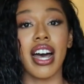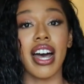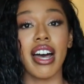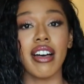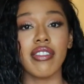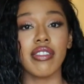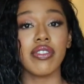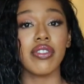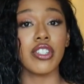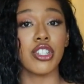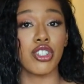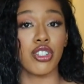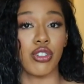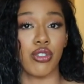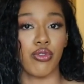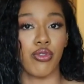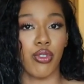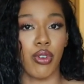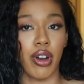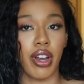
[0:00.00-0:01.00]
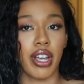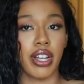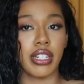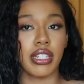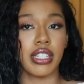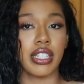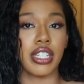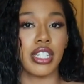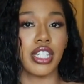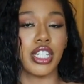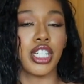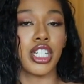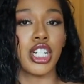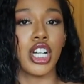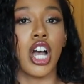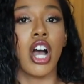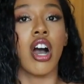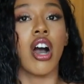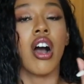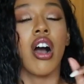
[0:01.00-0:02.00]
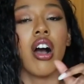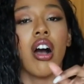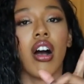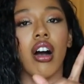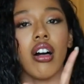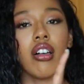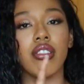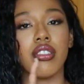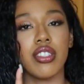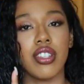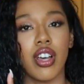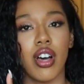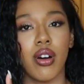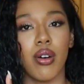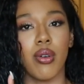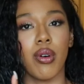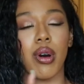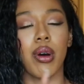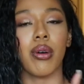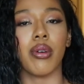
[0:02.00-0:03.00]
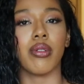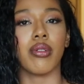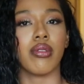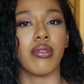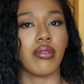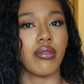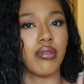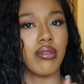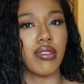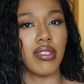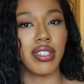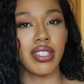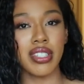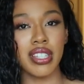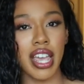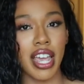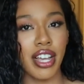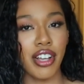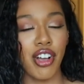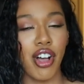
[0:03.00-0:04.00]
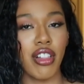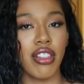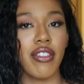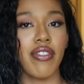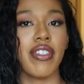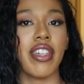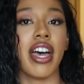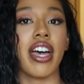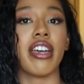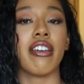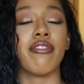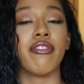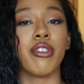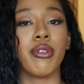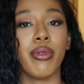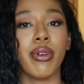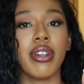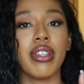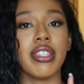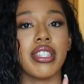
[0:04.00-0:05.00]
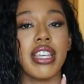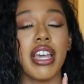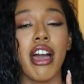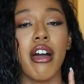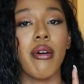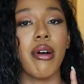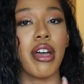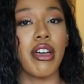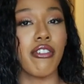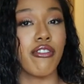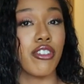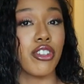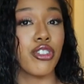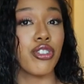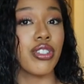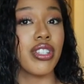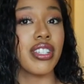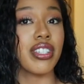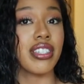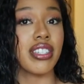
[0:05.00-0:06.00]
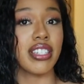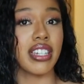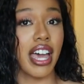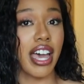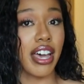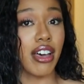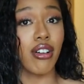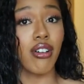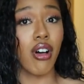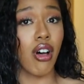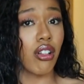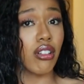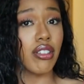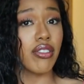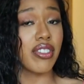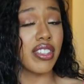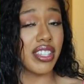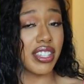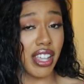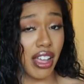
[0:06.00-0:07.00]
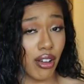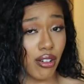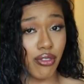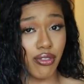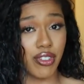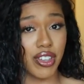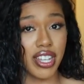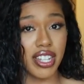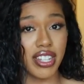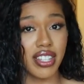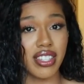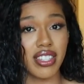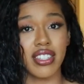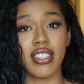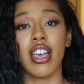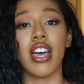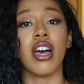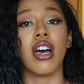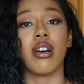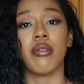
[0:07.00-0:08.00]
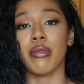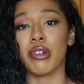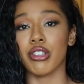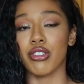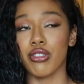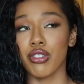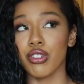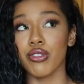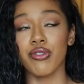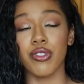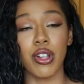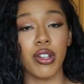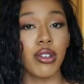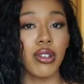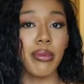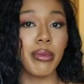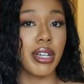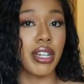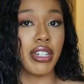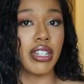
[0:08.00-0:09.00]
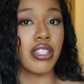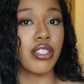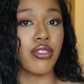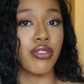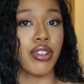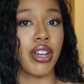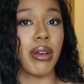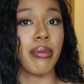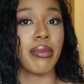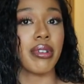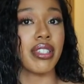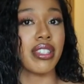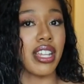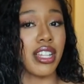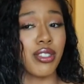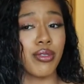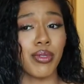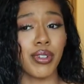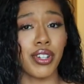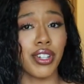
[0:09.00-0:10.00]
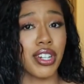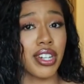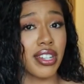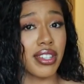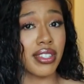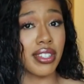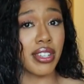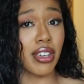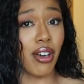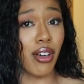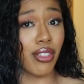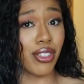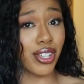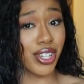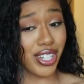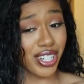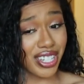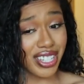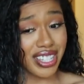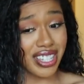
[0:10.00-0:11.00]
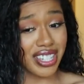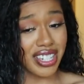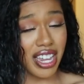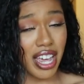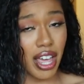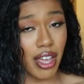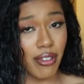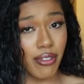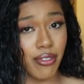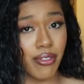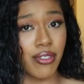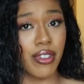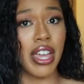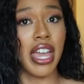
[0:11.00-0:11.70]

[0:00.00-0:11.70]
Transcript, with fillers: I have a vision for it. Also, saying all of that, if you want to see how I officially style all of these outfits, make sure you're following me on Instagram because that's where you're going to see all the good stuff.